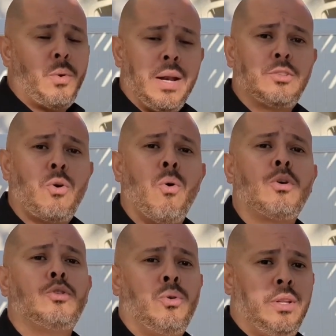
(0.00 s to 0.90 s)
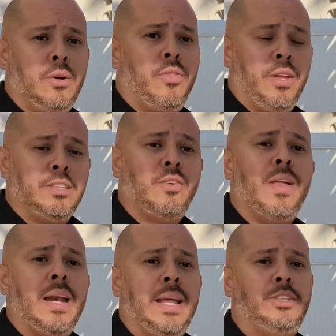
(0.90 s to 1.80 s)
credit scores or things
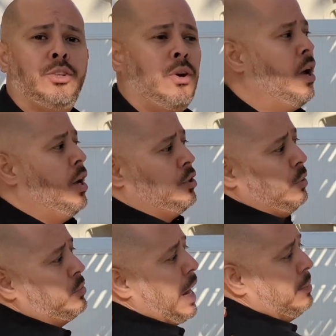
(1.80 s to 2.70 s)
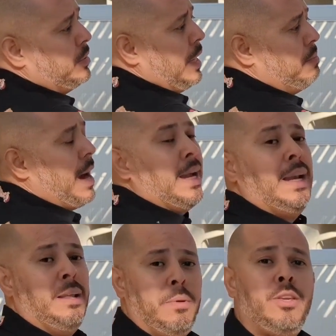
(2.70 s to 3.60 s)
of that nature, sometimes it
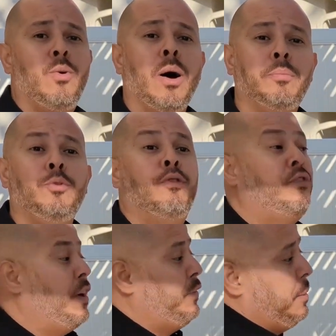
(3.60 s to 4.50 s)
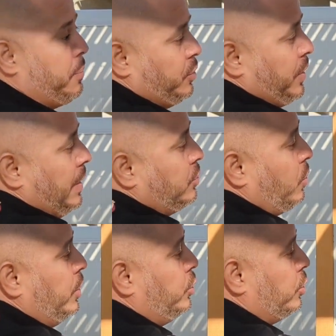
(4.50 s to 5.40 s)
might limit you up to 50%.
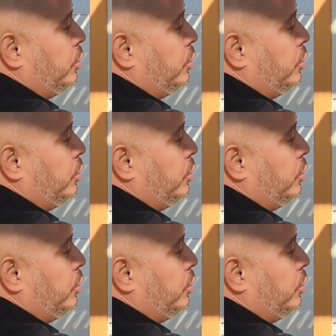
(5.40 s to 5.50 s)
So it